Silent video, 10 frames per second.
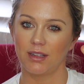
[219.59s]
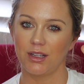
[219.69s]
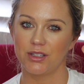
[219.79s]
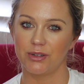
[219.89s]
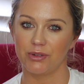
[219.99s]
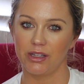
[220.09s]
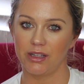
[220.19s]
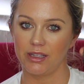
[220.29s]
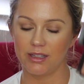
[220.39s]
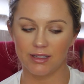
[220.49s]
I used to really
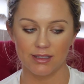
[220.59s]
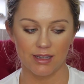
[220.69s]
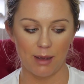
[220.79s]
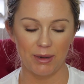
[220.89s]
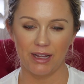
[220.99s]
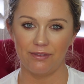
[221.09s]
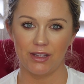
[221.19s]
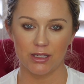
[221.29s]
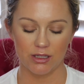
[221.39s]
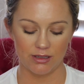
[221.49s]
like this. I'm going to give
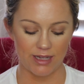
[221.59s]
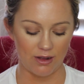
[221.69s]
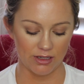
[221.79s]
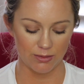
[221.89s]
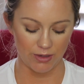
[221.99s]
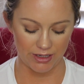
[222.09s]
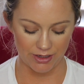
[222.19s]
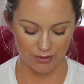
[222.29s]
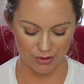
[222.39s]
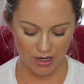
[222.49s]
this Dallas one
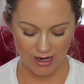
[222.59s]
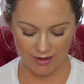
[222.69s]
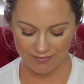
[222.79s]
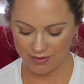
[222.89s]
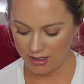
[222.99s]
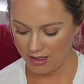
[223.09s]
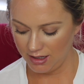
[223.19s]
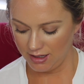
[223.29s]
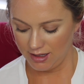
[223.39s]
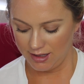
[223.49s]
another try.
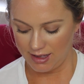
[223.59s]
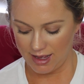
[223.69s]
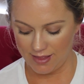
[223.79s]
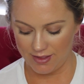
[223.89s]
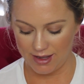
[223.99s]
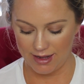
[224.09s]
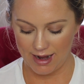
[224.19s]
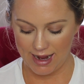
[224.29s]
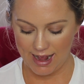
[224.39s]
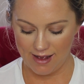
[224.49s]
And
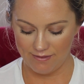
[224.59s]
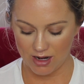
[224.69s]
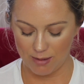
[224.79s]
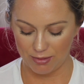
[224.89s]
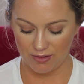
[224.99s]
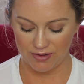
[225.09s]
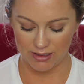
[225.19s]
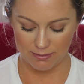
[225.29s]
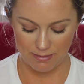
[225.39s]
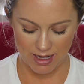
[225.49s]
then I have a couple of
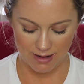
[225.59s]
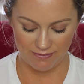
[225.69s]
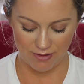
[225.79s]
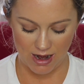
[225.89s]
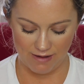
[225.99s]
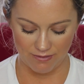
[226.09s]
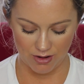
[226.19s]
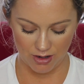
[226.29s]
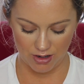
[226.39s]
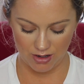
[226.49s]
these Makeup
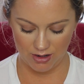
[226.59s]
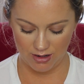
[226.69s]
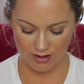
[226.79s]
Forever